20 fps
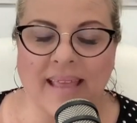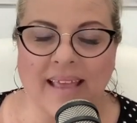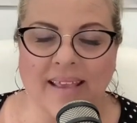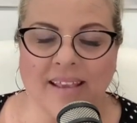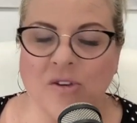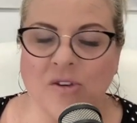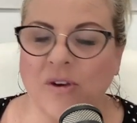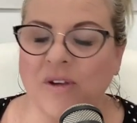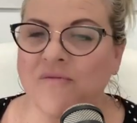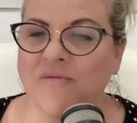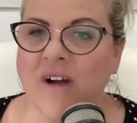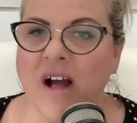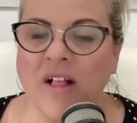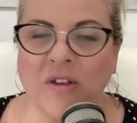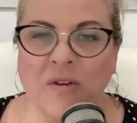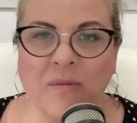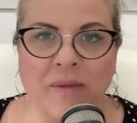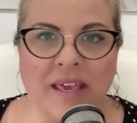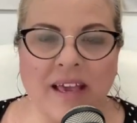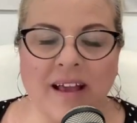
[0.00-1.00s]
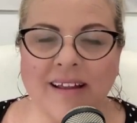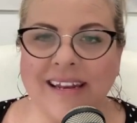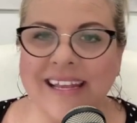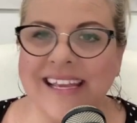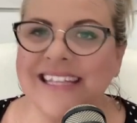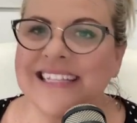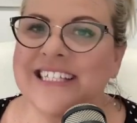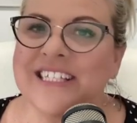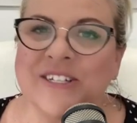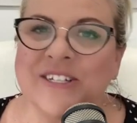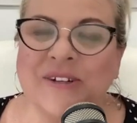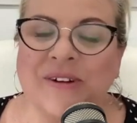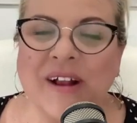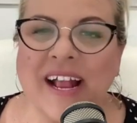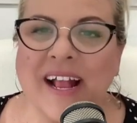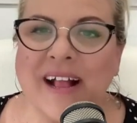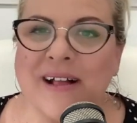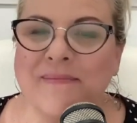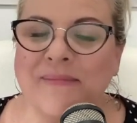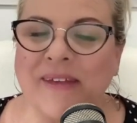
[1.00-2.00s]
You can follow me on
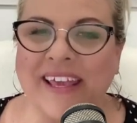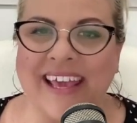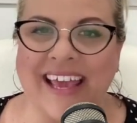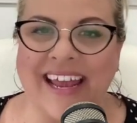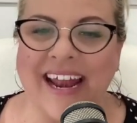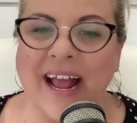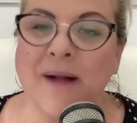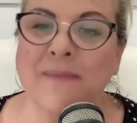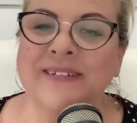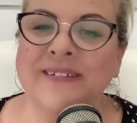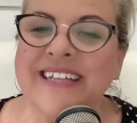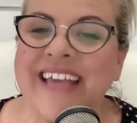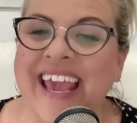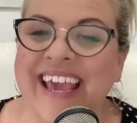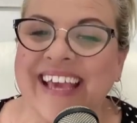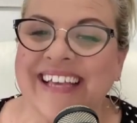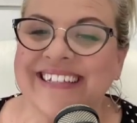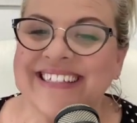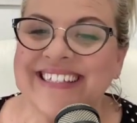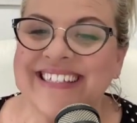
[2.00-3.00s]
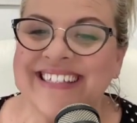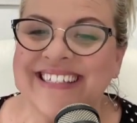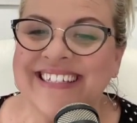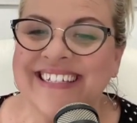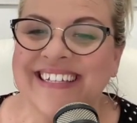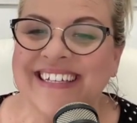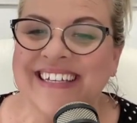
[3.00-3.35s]
Instagram and get updates.